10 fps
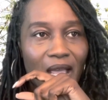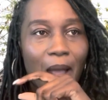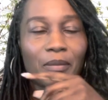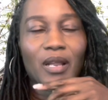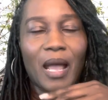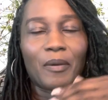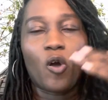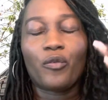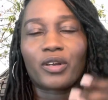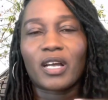I'm, I'm
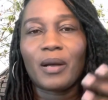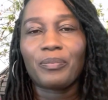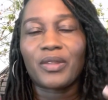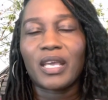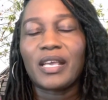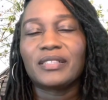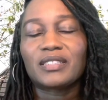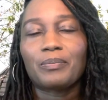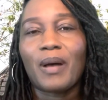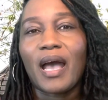overcome things
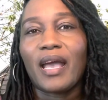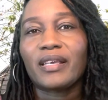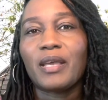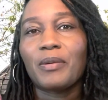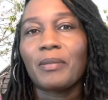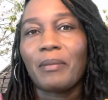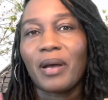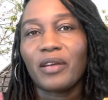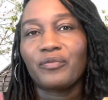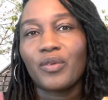by keeping my
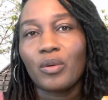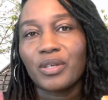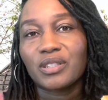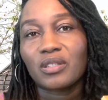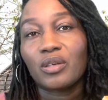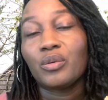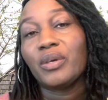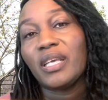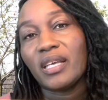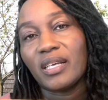mind focused on who
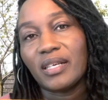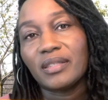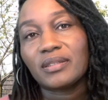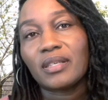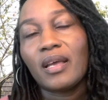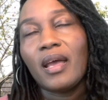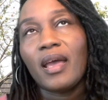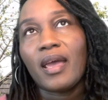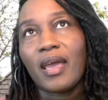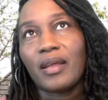he is,
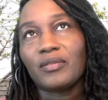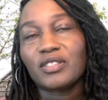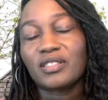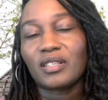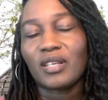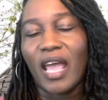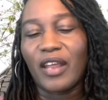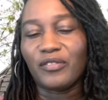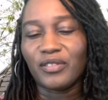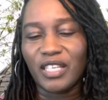and,
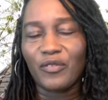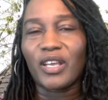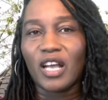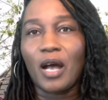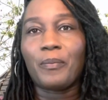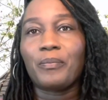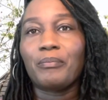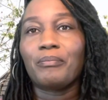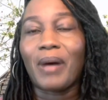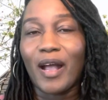and giving up
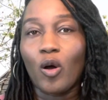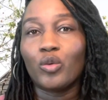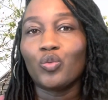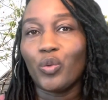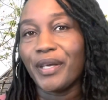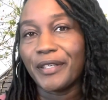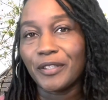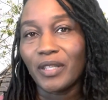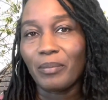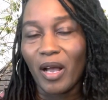my own
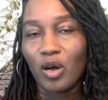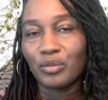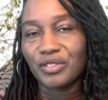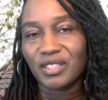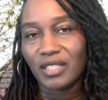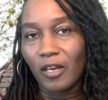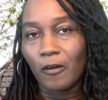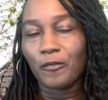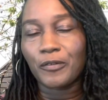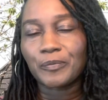will and my own self.
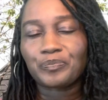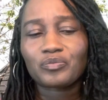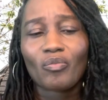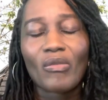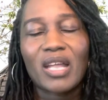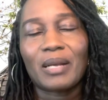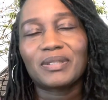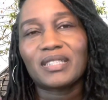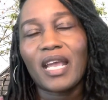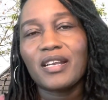And I'm
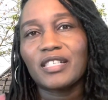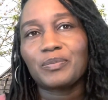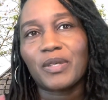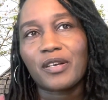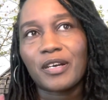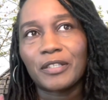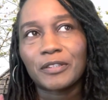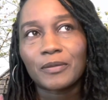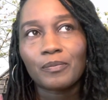saying this because